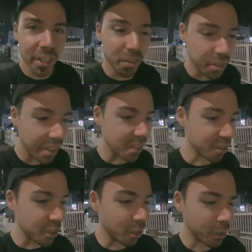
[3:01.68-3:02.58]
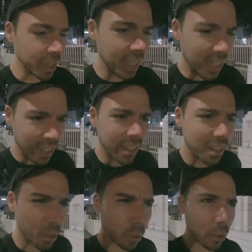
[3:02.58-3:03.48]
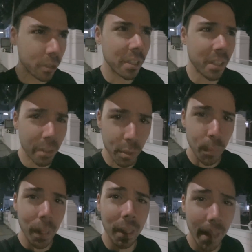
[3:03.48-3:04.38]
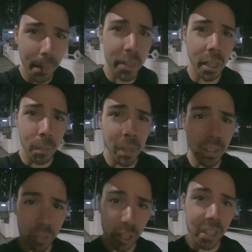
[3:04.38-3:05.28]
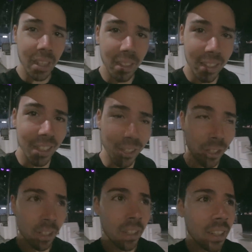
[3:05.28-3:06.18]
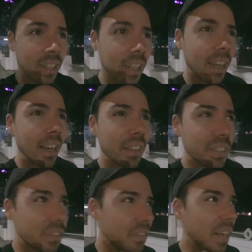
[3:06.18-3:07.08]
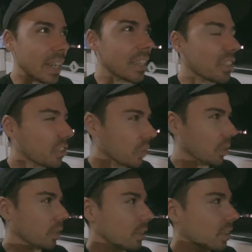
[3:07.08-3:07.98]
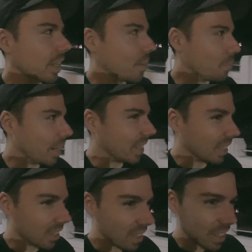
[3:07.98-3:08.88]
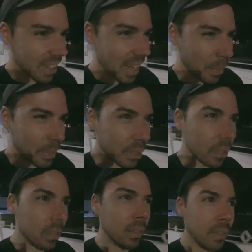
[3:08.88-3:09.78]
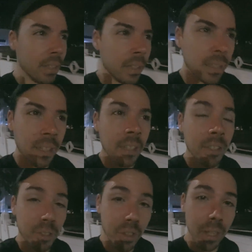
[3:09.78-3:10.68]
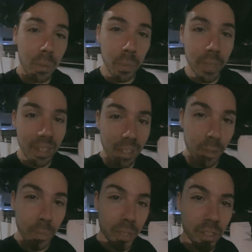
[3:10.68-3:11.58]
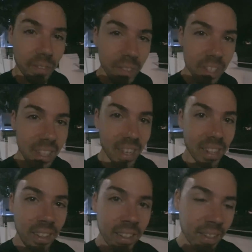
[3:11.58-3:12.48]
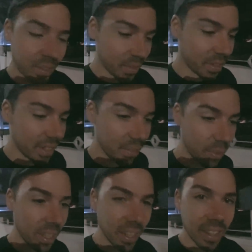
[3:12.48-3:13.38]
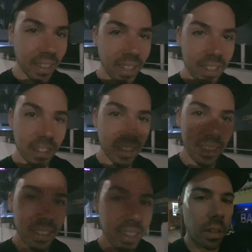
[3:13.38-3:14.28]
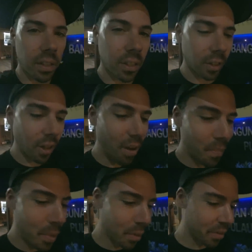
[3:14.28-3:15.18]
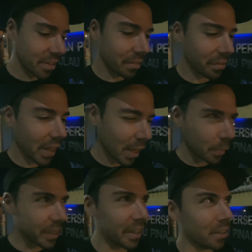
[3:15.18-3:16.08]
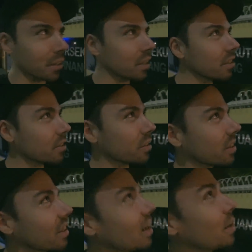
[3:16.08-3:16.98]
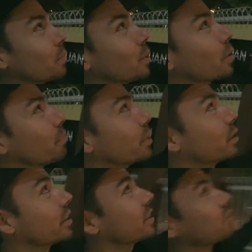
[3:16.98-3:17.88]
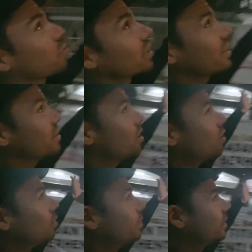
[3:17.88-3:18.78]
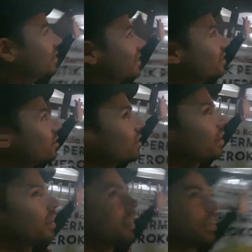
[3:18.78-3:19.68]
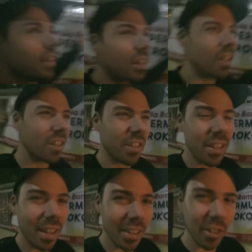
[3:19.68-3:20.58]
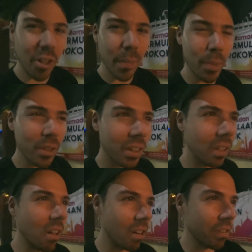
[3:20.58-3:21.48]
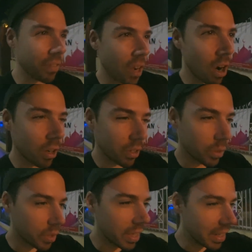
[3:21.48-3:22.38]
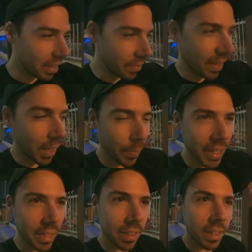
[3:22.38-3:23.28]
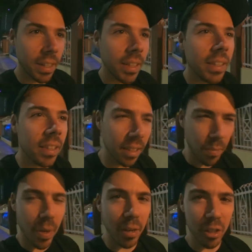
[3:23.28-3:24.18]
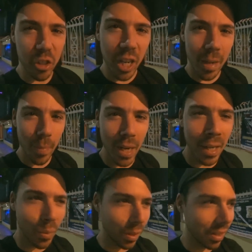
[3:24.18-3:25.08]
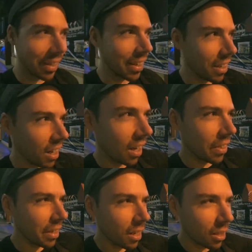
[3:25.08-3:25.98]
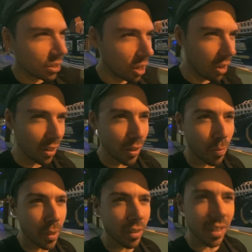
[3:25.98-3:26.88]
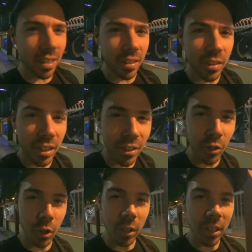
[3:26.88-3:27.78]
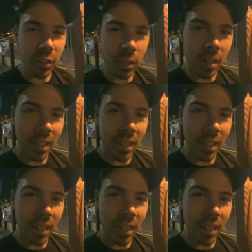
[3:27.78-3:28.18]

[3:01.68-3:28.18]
downstairs, so in order to use my laptop ever again here, I have to find a store and buy a little adapter. So that will be another mission for today. See if we can get that done. It's a lot more developed here. There's a lot more buildings, really tall buildings, a lot of skyscrapers, a lot of condos in development. Compared to Chiang Mai, where like, I think our tallest building is six stories.